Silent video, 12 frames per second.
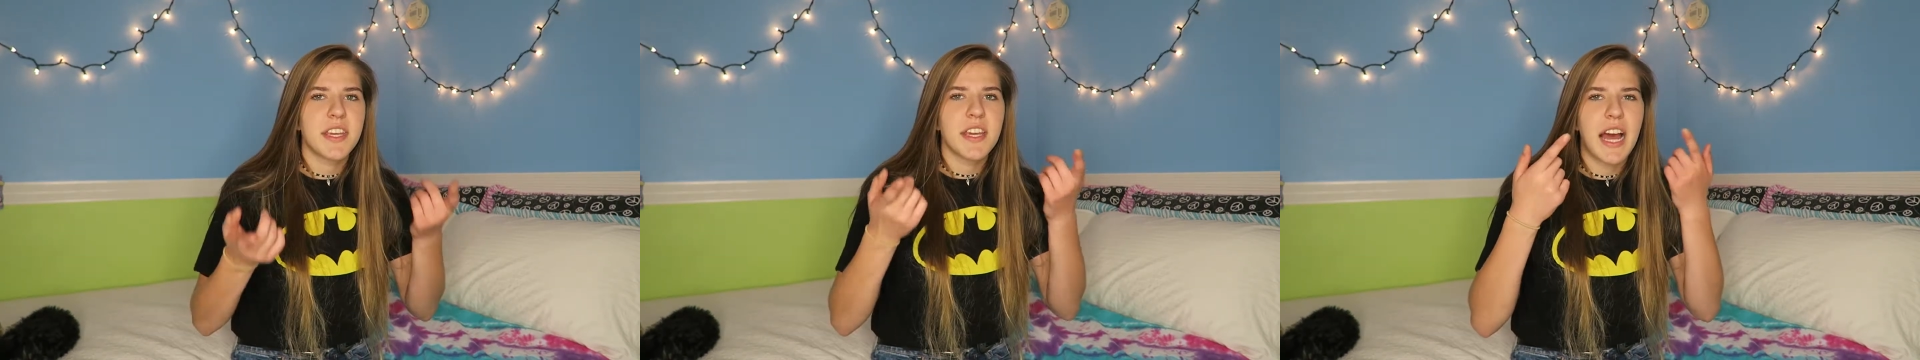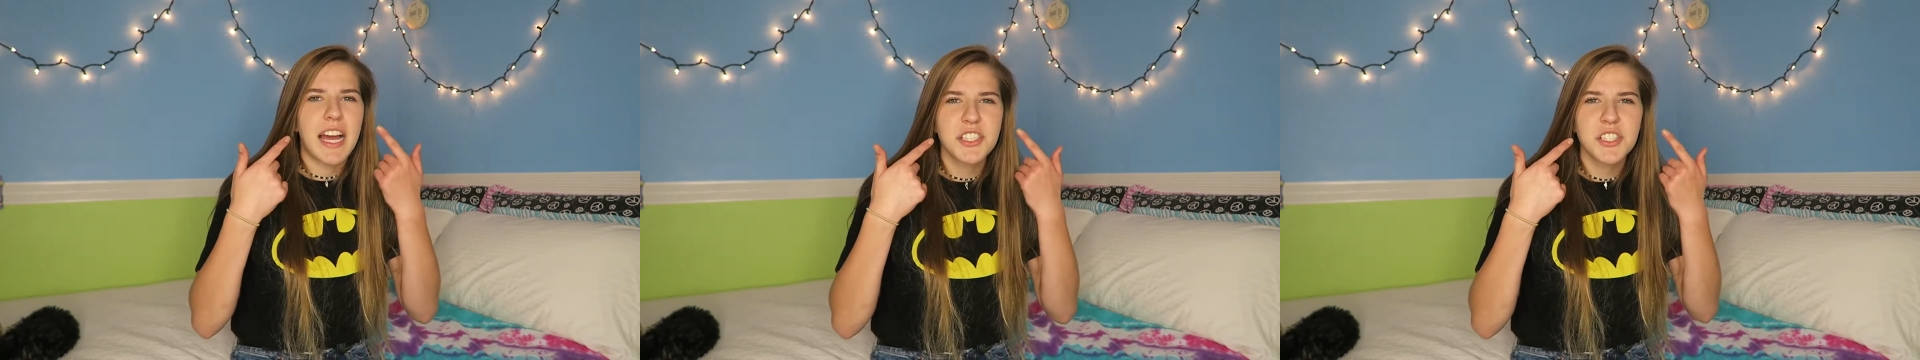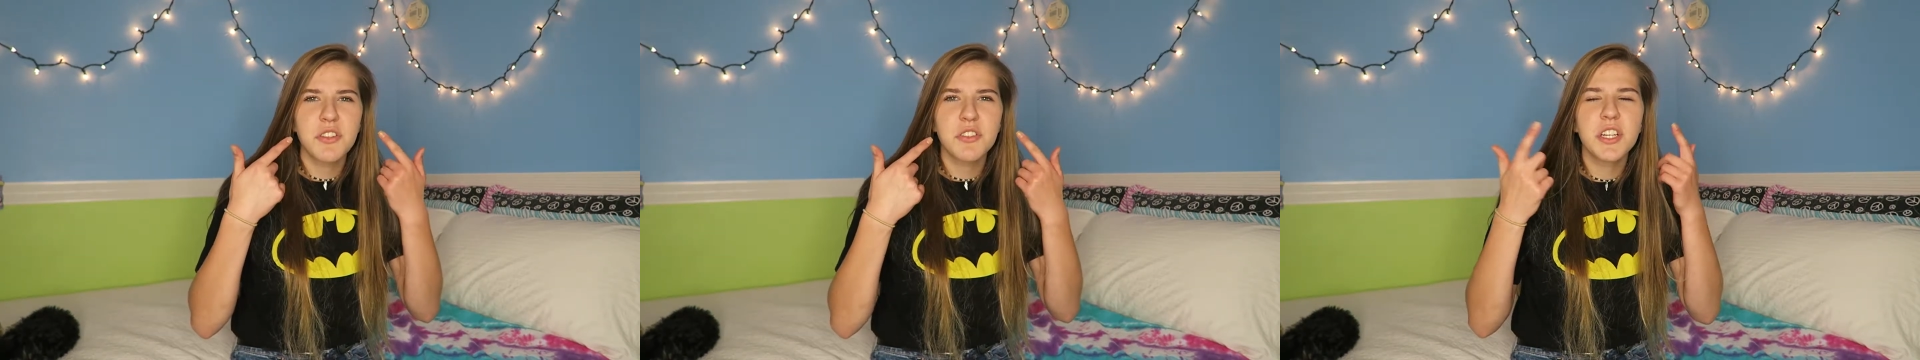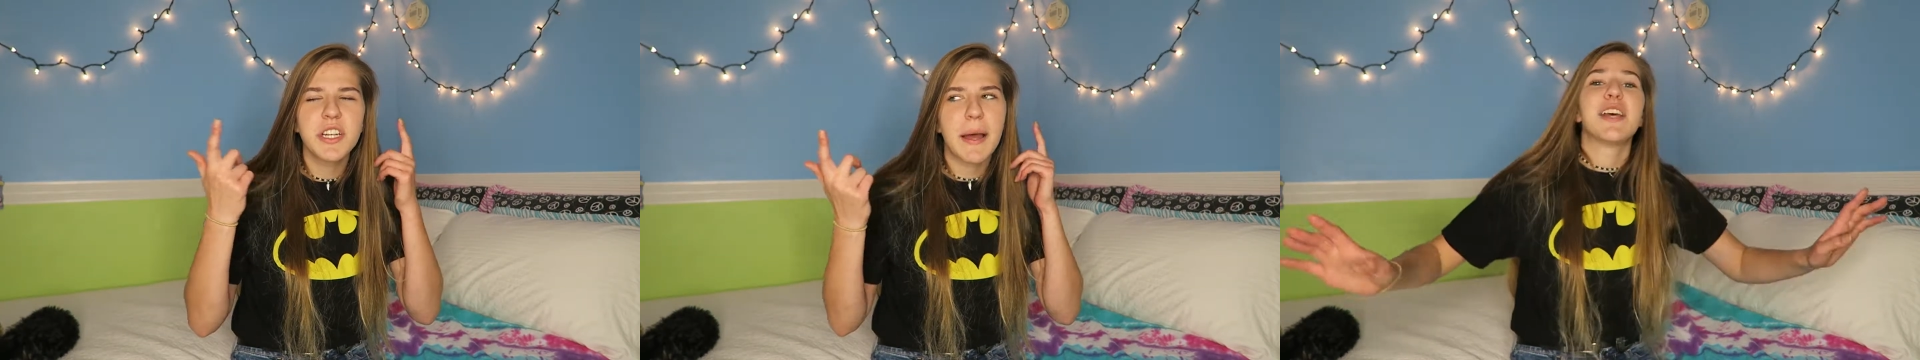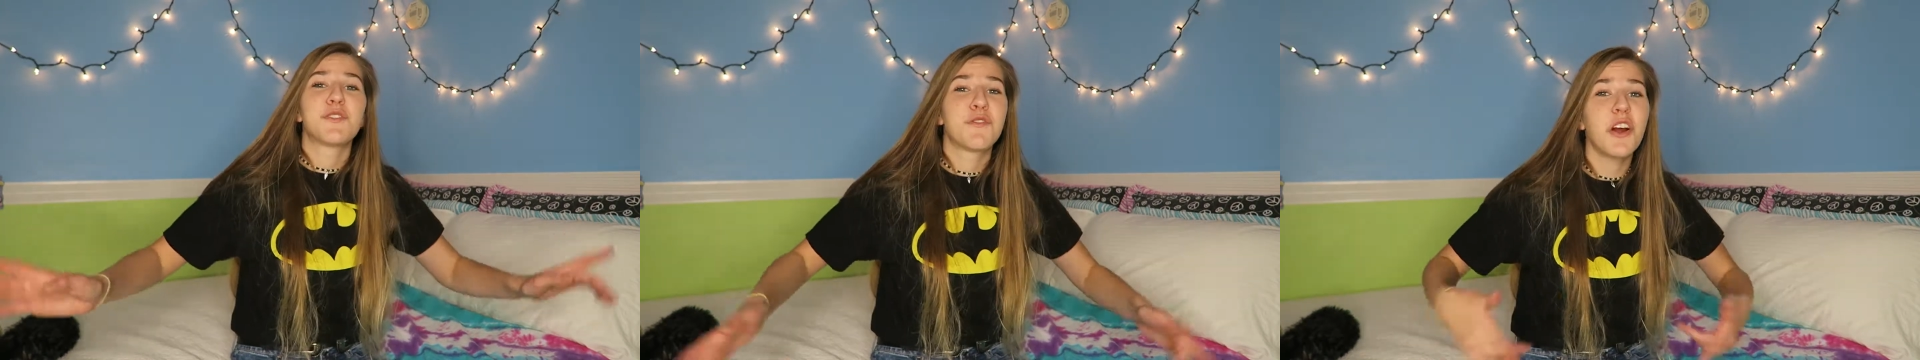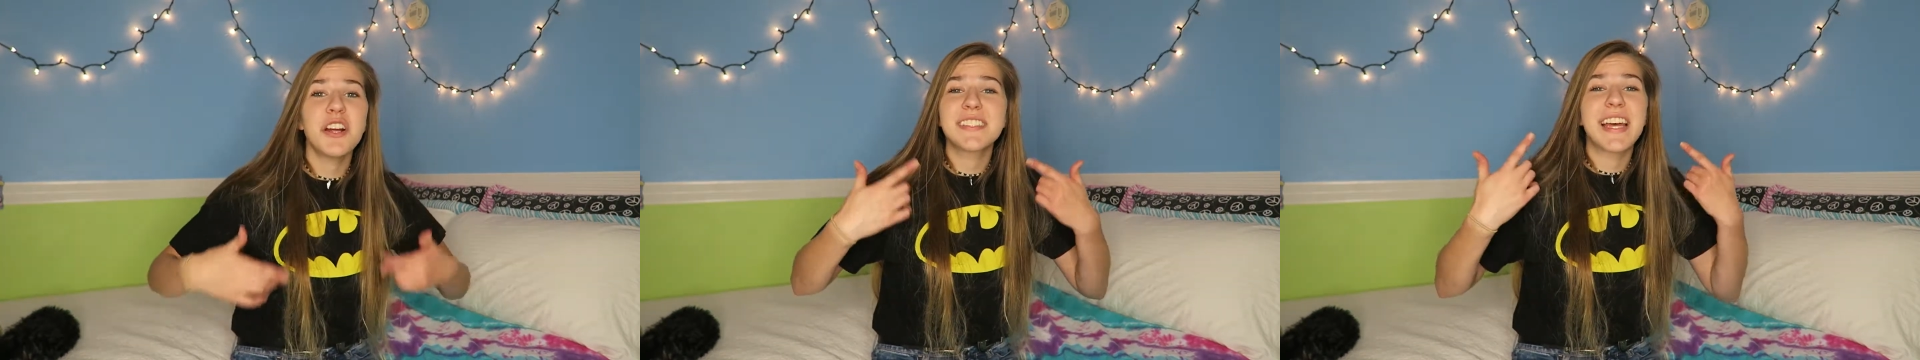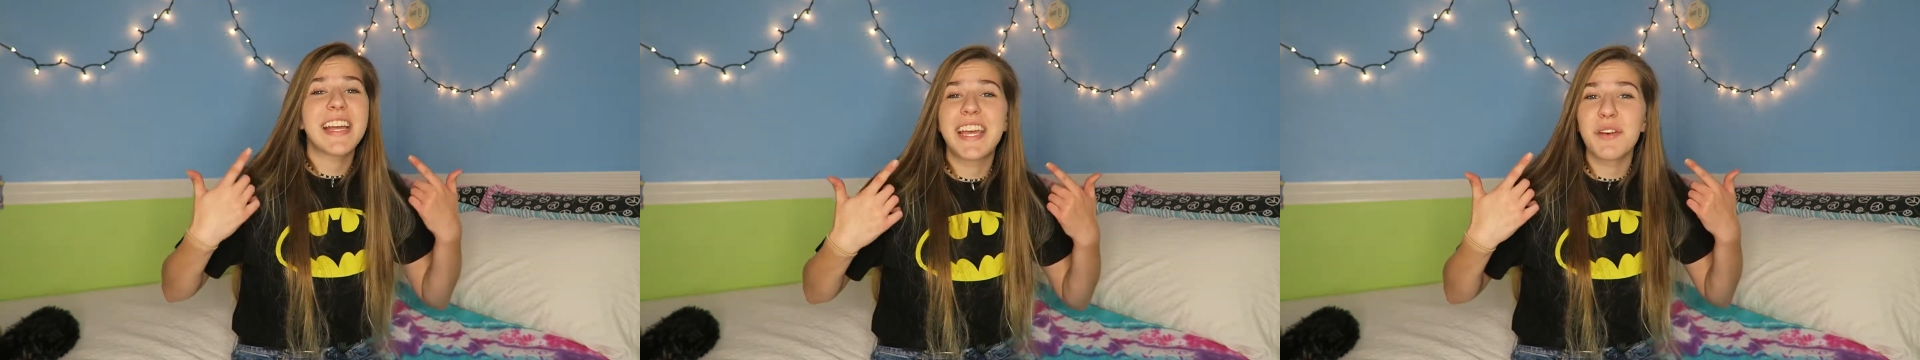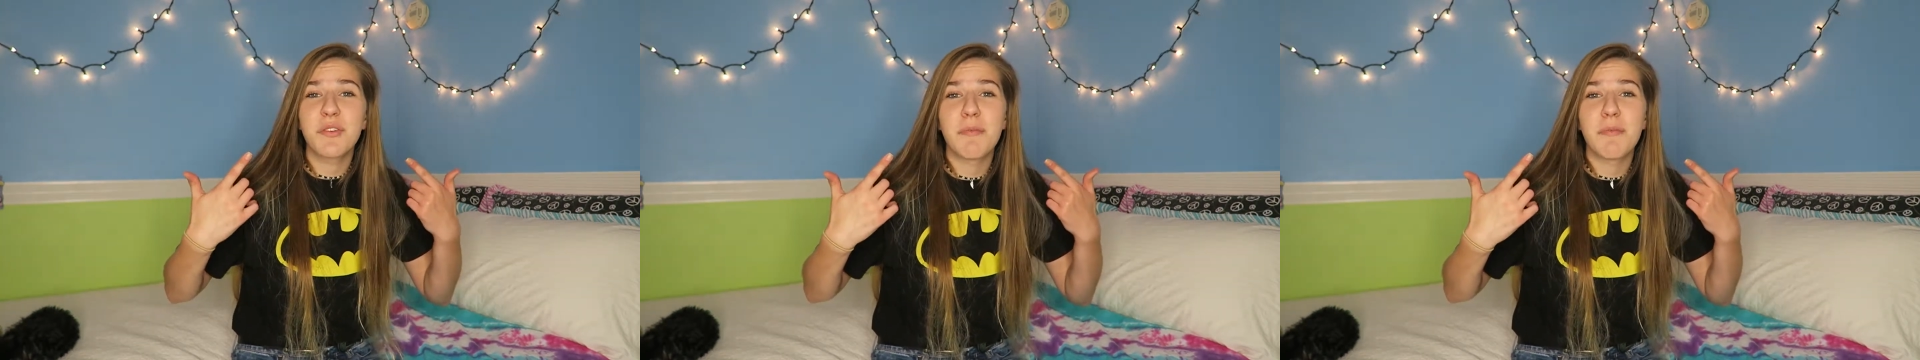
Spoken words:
The eyeshadow look, as far as I can